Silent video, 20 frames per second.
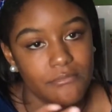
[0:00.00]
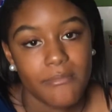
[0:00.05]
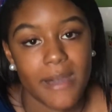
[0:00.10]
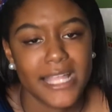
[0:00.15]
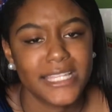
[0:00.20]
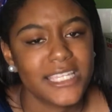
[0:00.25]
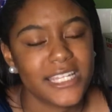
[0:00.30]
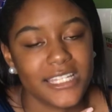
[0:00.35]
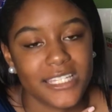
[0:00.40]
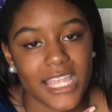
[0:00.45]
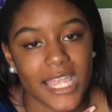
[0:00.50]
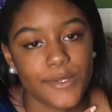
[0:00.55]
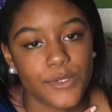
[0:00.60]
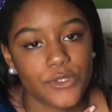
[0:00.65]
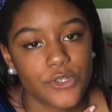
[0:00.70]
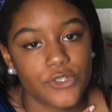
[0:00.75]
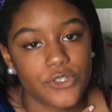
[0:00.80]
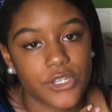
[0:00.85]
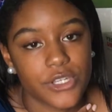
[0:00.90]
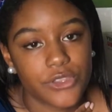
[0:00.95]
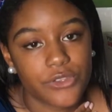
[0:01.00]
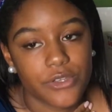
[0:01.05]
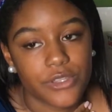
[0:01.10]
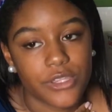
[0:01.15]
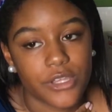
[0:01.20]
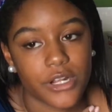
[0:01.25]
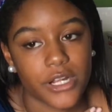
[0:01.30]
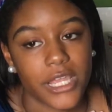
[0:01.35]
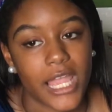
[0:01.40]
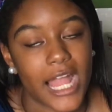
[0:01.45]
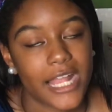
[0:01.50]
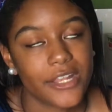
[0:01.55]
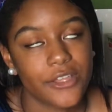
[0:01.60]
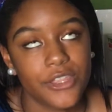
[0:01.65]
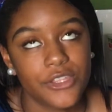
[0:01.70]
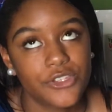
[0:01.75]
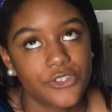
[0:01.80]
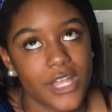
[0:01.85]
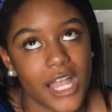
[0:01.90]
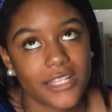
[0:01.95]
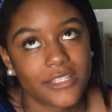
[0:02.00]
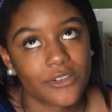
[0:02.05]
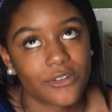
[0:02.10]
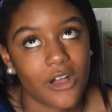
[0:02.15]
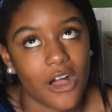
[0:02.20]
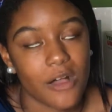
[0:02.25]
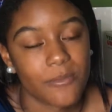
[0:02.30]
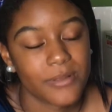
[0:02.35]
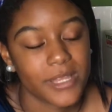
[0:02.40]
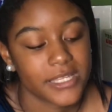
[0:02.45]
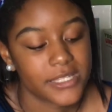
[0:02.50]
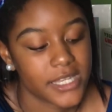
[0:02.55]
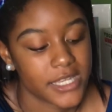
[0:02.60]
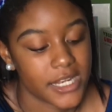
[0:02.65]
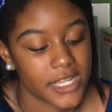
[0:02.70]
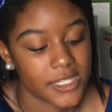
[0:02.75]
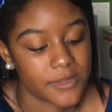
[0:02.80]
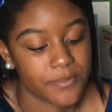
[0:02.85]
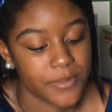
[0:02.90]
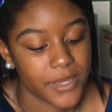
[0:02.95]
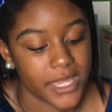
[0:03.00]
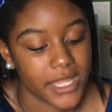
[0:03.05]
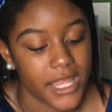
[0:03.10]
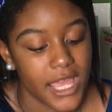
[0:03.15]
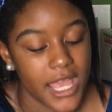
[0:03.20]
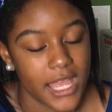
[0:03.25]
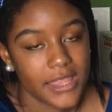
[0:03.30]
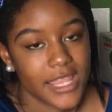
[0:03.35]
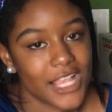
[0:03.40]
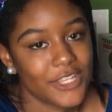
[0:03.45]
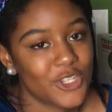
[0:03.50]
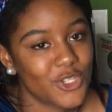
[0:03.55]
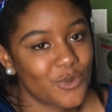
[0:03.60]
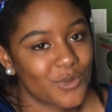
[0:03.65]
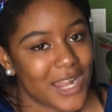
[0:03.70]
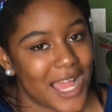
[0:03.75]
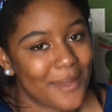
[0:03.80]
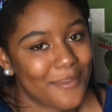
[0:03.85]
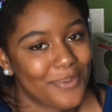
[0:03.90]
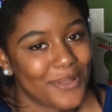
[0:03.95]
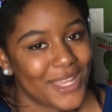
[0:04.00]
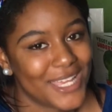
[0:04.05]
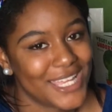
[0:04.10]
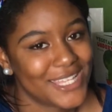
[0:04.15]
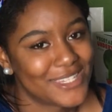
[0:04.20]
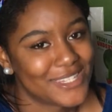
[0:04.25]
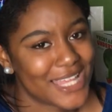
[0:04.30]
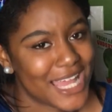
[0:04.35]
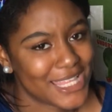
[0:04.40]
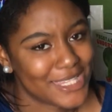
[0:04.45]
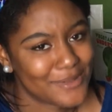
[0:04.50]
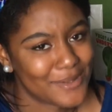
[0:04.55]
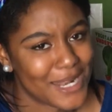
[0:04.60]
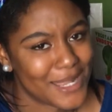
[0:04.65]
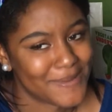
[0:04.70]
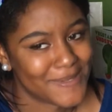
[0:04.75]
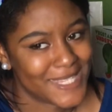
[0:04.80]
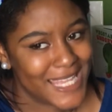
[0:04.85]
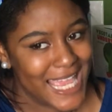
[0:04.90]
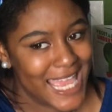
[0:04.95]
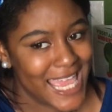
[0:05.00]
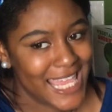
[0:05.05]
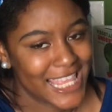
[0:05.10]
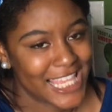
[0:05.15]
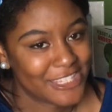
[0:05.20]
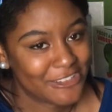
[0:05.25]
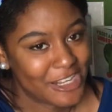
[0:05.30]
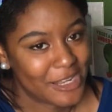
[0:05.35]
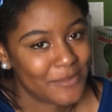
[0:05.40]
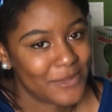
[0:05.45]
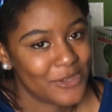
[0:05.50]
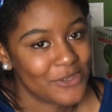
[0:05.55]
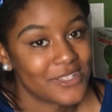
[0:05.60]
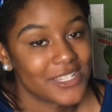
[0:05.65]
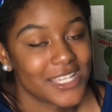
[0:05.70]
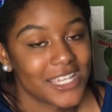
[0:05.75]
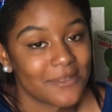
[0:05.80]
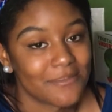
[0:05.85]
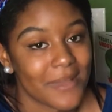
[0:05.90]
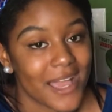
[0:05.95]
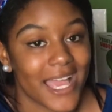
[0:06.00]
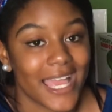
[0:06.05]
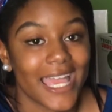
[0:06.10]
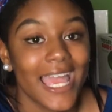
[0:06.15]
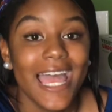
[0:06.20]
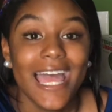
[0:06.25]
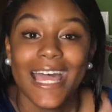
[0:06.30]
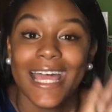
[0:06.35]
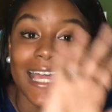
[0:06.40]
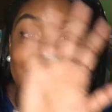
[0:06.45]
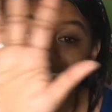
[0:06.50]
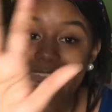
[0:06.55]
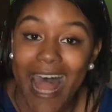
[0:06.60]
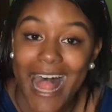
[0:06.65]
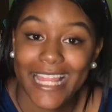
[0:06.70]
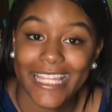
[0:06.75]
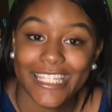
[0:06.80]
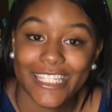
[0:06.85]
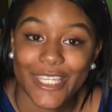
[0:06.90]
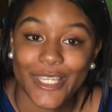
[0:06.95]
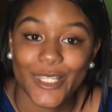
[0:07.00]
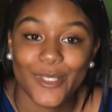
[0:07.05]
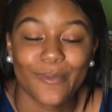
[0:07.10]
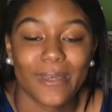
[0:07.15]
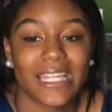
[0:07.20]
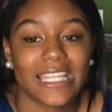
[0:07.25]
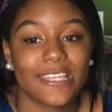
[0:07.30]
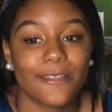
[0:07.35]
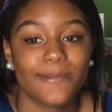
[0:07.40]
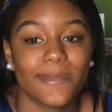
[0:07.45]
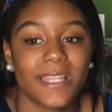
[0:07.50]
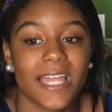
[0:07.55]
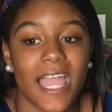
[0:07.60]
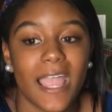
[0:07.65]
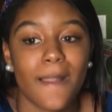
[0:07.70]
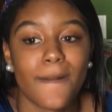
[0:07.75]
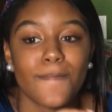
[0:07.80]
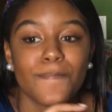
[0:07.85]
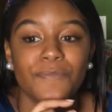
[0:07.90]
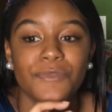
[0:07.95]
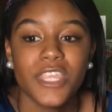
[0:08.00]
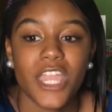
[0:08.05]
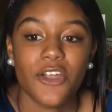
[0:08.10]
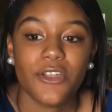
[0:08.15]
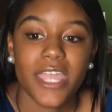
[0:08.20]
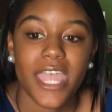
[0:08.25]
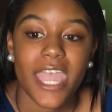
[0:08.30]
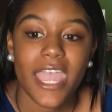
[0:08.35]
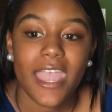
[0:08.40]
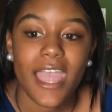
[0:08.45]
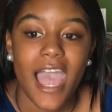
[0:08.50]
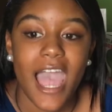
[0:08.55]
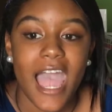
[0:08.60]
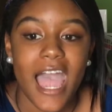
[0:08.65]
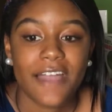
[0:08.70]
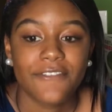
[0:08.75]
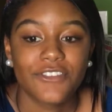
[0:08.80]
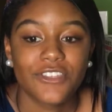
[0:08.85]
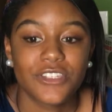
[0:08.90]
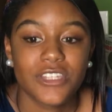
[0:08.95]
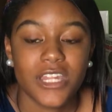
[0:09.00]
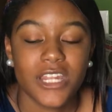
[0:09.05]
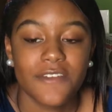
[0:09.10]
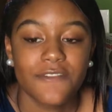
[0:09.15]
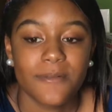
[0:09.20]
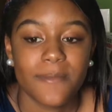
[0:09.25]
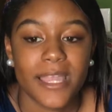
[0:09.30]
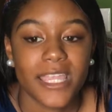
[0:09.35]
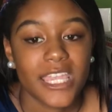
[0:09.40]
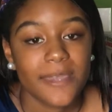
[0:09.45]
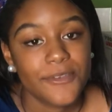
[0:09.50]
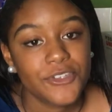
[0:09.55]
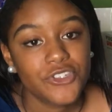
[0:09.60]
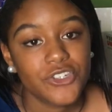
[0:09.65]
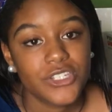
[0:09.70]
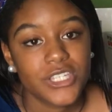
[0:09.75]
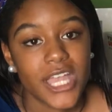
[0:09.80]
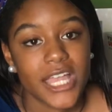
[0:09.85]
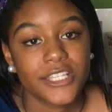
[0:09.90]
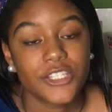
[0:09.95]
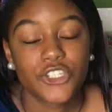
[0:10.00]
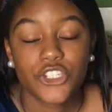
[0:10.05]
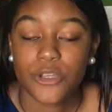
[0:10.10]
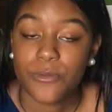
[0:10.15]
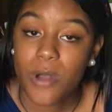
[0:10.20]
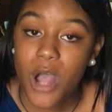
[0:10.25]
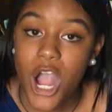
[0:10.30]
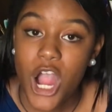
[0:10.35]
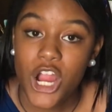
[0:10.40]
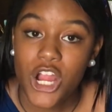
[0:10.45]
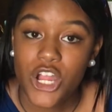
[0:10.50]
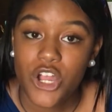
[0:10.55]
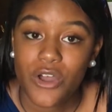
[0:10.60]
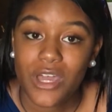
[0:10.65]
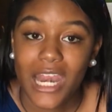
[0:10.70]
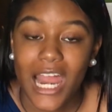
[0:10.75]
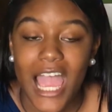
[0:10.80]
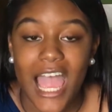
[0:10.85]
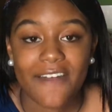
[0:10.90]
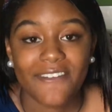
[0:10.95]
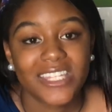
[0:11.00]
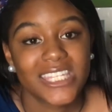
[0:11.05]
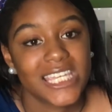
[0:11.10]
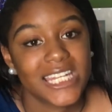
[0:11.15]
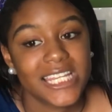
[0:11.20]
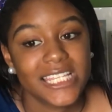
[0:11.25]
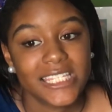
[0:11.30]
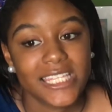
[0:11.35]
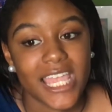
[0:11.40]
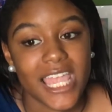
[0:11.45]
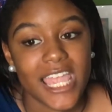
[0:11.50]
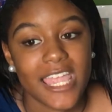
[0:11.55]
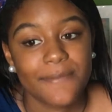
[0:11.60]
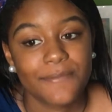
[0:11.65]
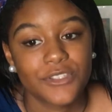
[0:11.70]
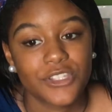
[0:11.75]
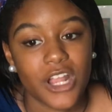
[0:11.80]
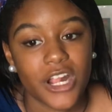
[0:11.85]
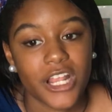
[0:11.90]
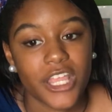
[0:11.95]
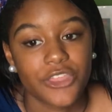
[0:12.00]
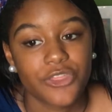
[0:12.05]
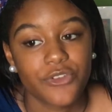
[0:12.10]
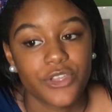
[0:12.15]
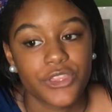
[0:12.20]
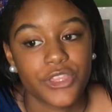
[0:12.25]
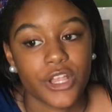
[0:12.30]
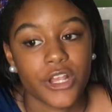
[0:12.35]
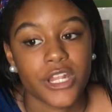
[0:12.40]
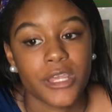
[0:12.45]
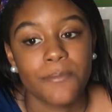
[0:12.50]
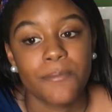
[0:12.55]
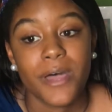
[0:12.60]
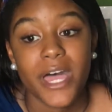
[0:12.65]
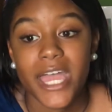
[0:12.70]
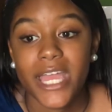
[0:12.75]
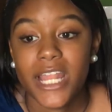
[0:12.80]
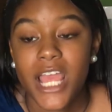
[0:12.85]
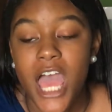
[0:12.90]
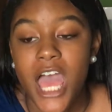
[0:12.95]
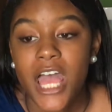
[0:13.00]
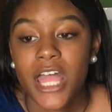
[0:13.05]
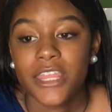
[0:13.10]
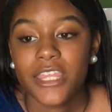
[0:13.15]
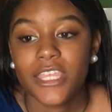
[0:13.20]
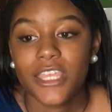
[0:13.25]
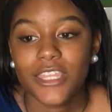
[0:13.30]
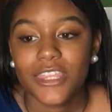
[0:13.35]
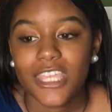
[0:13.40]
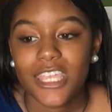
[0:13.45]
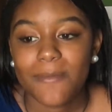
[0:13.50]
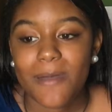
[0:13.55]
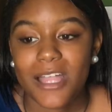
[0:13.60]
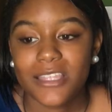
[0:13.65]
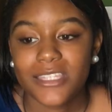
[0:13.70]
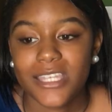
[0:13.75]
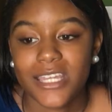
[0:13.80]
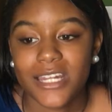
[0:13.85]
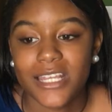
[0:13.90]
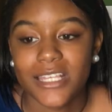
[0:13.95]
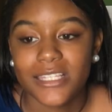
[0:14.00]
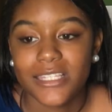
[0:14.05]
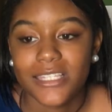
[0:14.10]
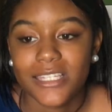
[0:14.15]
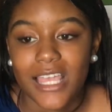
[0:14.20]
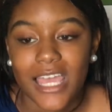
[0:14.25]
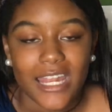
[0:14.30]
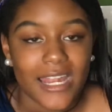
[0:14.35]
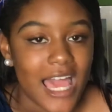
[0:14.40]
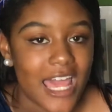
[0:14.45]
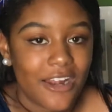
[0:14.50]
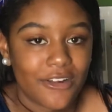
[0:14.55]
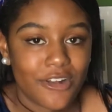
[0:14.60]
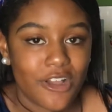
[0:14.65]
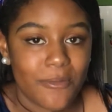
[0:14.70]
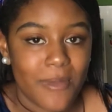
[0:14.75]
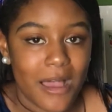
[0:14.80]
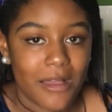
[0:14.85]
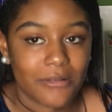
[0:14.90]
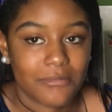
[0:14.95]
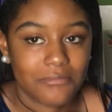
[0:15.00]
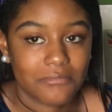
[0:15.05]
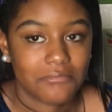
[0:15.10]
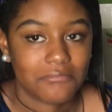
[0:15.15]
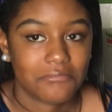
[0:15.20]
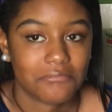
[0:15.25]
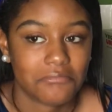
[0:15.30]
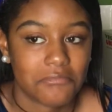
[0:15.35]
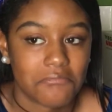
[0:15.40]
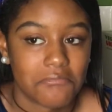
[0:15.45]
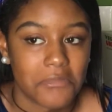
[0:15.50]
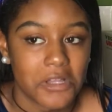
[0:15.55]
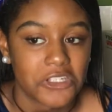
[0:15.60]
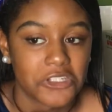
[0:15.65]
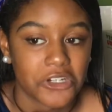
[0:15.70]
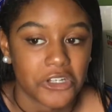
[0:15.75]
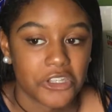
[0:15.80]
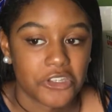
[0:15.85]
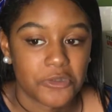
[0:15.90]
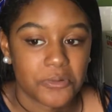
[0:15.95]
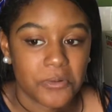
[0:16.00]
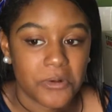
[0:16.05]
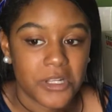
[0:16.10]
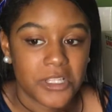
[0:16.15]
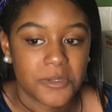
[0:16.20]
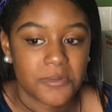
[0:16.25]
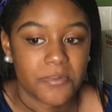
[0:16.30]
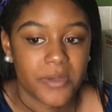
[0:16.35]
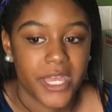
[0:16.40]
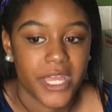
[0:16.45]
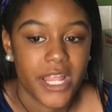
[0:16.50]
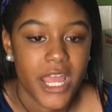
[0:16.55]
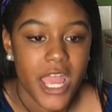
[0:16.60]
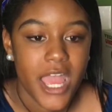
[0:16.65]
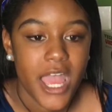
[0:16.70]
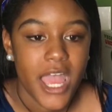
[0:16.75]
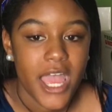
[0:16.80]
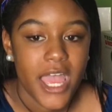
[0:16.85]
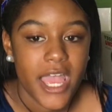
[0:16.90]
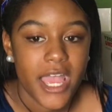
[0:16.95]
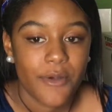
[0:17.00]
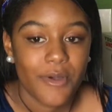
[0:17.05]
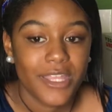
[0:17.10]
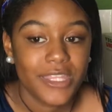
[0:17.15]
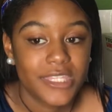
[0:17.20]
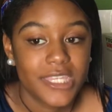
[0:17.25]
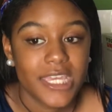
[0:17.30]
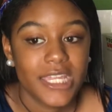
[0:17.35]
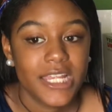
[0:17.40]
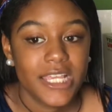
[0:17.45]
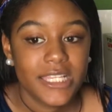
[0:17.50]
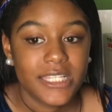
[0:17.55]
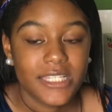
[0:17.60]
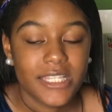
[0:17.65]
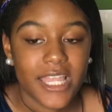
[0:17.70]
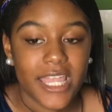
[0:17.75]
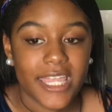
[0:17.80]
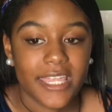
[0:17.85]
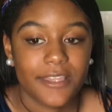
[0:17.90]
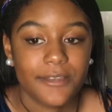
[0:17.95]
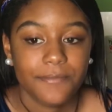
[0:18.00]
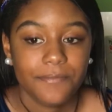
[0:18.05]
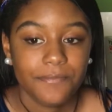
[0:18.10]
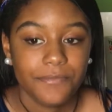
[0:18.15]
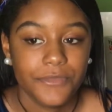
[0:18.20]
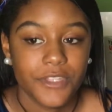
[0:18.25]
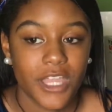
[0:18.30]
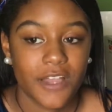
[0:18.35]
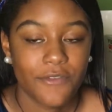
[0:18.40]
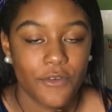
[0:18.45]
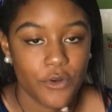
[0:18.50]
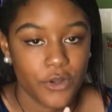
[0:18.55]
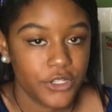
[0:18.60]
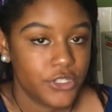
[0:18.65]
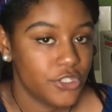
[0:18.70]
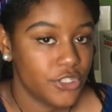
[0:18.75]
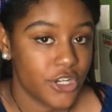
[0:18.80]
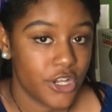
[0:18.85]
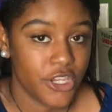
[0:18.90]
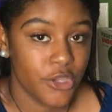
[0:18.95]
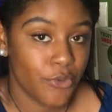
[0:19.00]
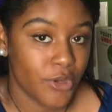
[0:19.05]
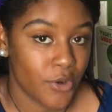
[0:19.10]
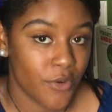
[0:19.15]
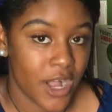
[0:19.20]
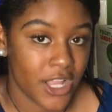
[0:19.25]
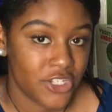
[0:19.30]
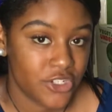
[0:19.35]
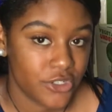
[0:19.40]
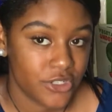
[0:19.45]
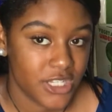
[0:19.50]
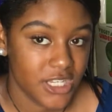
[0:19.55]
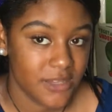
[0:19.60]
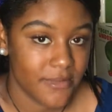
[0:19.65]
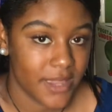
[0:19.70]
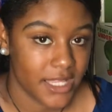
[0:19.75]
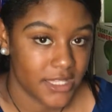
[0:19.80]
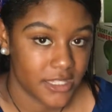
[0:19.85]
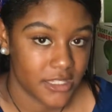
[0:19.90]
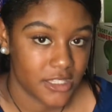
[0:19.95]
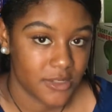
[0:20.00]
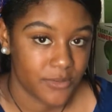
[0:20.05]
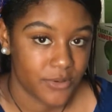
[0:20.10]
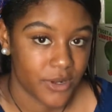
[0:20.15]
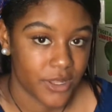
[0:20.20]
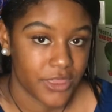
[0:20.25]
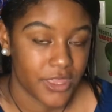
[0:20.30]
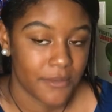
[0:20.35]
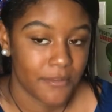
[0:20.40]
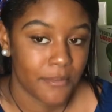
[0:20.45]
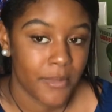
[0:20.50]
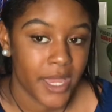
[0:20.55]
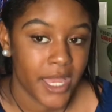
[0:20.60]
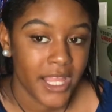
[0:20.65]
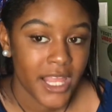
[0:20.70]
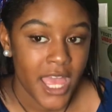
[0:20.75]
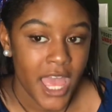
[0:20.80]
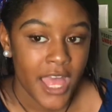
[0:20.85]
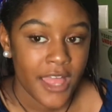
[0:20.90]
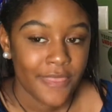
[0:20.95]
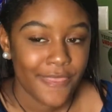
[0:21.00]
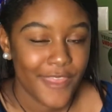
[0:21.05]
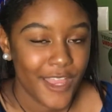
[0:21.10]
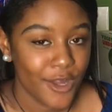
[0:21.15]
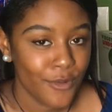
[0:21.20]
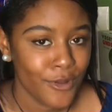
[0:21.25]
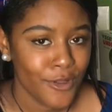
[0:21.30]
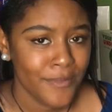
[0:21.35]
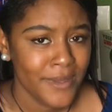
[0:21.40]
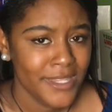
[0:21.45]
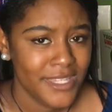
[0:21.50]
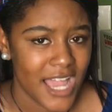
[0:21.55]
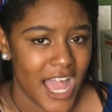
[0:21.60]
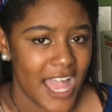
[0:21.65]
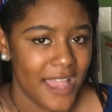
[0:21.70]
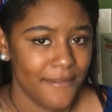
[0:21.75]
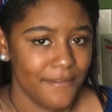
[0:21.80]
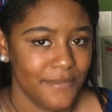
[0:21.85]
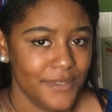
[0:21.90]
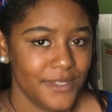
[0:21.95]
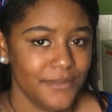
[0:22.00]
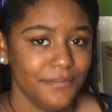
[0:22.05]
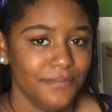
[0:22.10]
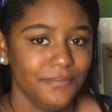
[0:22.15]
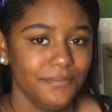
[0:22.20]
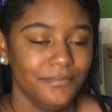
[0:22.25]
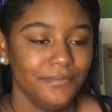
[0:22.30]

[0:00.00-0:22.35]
my tennis games are usually at 3:30. I know that you guys don't all play tennis, but that's just what I played, so that's what I'm saying. That's what I'm using in my analogies. But you'd be like, okay, I have to study for my chemistry test tomorrow, and I have a tennis game starting at 3:30. But the good thing about tennis, and I don't know about much other sports, but with tennis, like, of course, you know, you want to watch your teammates and support them, but there will be times